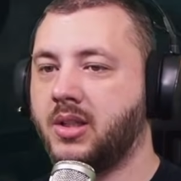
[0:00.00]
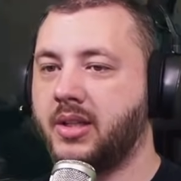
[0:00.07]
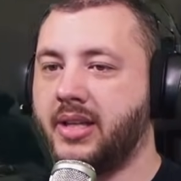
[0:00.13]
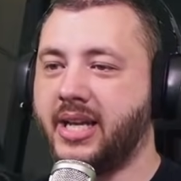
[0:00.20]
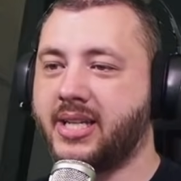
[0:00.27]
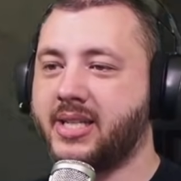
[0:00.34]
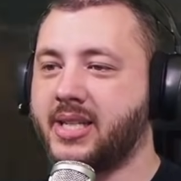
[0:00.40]

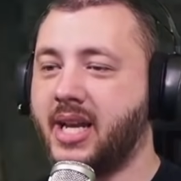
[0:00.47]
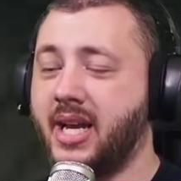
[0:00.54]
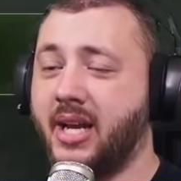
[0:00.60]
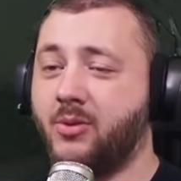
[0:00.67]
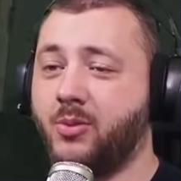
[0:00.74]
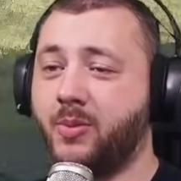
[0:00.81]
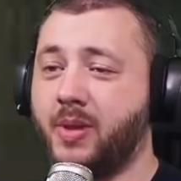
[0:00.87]
Next
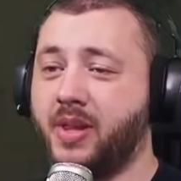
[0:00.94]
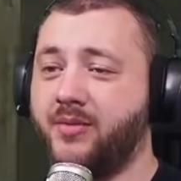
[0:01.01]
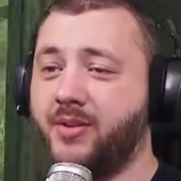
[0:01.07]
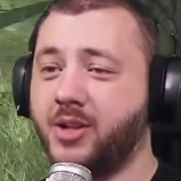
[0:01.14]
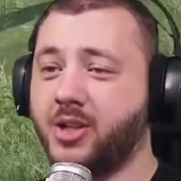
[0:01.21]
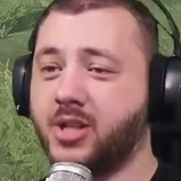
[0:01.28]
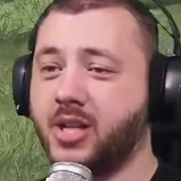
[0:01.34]
side would be the
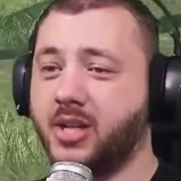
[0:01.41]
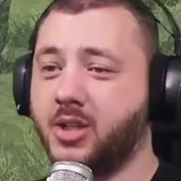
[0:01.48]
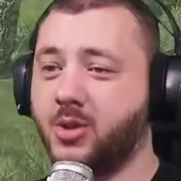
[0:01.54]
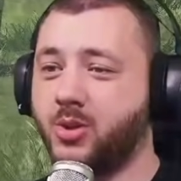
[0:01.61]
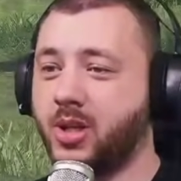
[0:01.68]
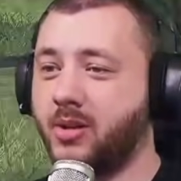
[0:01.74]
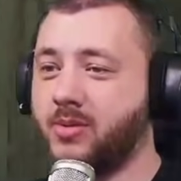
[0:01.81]
Visiontech
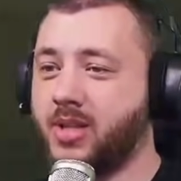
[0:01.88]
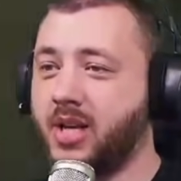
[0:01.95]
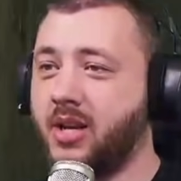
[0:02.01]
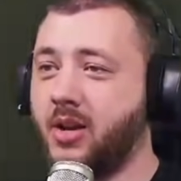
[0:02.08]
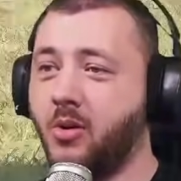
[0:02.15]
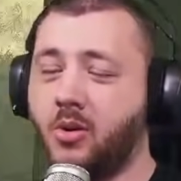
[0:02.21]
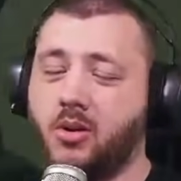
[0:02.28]
2x. And I
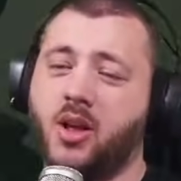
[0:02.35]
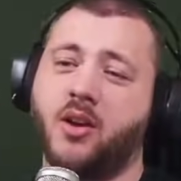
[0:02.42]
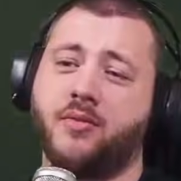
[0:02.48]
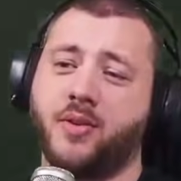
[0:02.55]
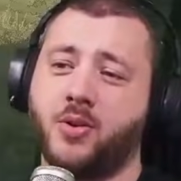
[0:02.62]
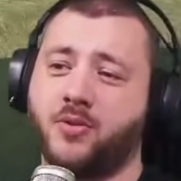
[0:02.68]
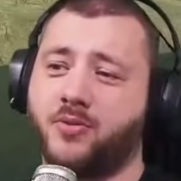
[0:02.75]
know a lot
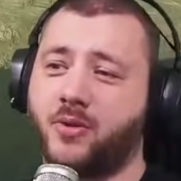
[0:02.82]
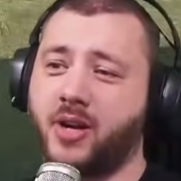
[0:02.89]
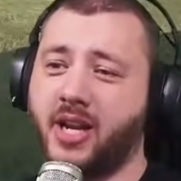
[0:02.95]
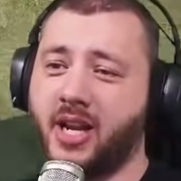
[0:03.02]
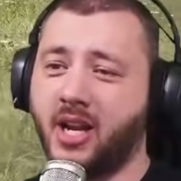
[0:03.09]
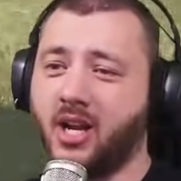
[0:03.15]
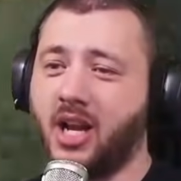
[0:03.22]
of you are
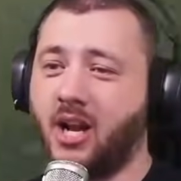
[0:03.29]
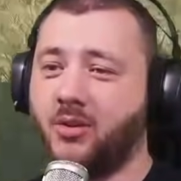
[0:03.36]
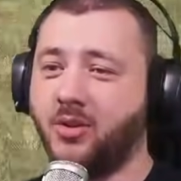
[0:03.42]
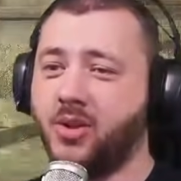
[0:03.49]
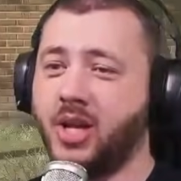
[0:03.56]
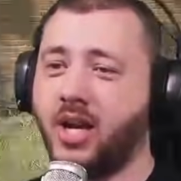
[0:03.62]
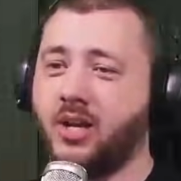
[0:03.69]
freaking out how
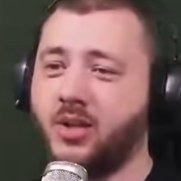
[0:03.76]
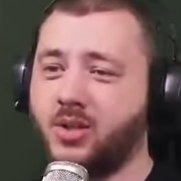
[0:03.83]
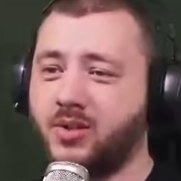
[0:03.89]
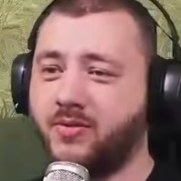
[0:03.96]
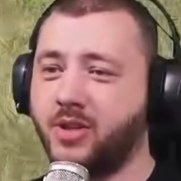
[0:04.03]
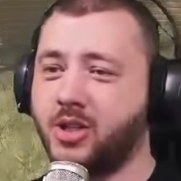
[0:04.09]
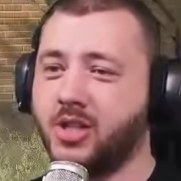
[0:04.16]
you can't use a
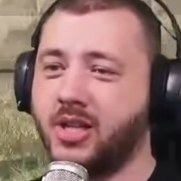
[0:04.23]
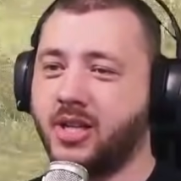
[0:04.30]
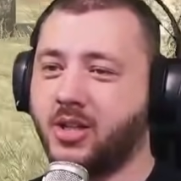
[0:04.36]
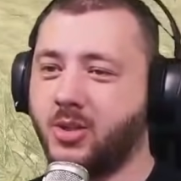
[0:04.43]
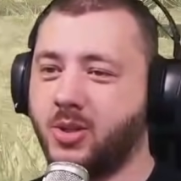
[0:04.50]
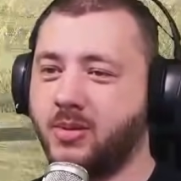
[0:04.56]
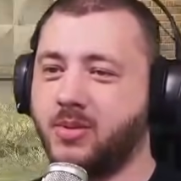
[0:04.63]
Visiontech
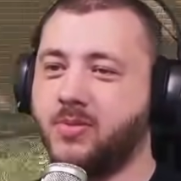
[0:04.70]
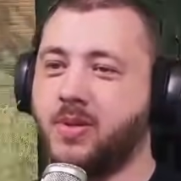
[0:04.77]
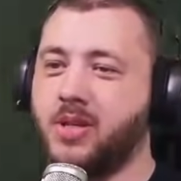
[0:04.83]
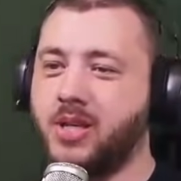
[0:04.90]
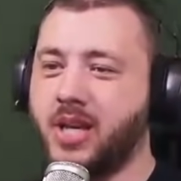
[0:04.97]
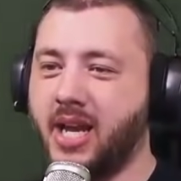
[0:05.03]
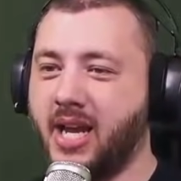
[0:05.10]
2x, but
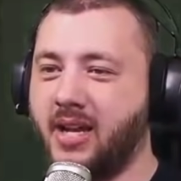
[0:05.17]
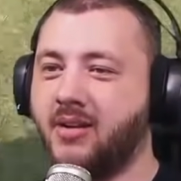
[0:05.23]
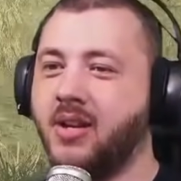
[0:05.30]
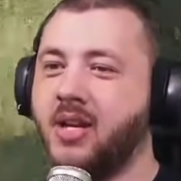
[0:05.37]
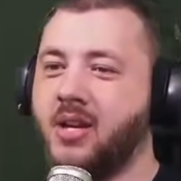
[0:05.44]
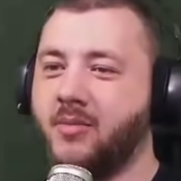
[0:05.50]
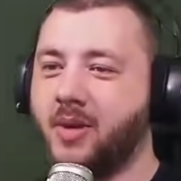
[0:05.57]
you can.
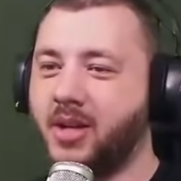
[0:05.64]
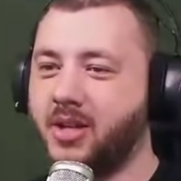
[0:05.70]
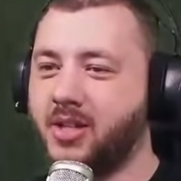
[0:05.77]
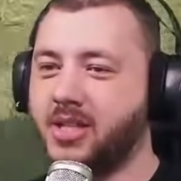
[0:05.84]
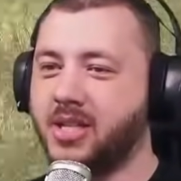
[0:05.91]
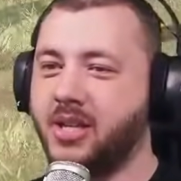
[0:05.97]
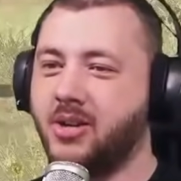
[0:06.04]

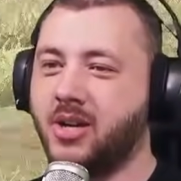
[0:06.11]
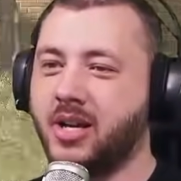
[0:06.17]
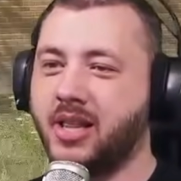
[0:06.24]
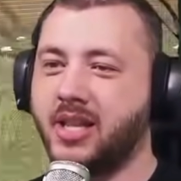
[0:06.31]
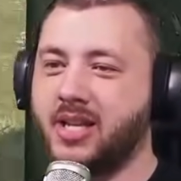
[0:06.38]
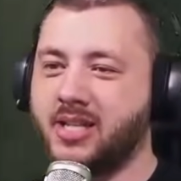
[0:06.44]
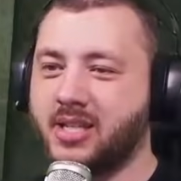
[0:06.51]
Because here in
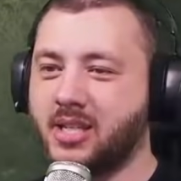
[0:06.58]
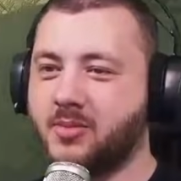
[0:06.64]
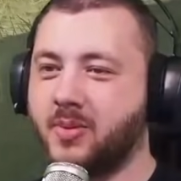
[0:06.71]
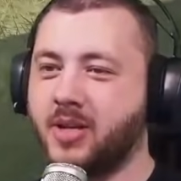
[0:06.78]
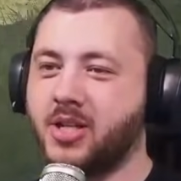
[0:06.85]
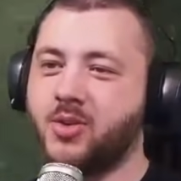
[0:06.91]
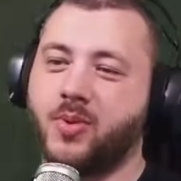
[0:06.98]
this,
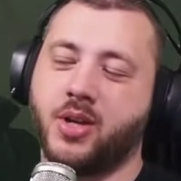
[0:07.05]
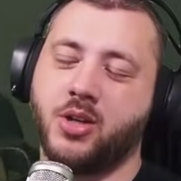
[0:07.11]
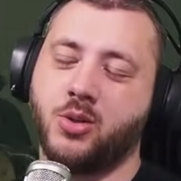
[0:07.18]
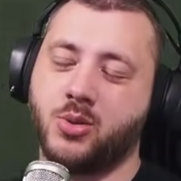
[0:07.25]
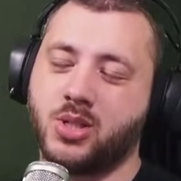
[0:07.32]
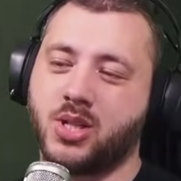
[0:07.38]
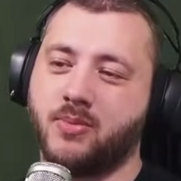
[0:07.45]
especially when you
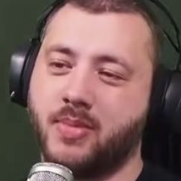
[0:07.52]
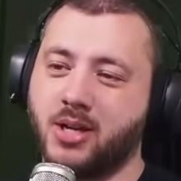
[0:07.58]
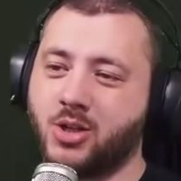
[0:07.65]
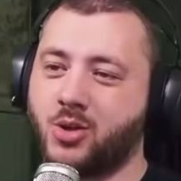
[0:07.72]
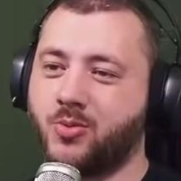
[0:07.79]
use the measured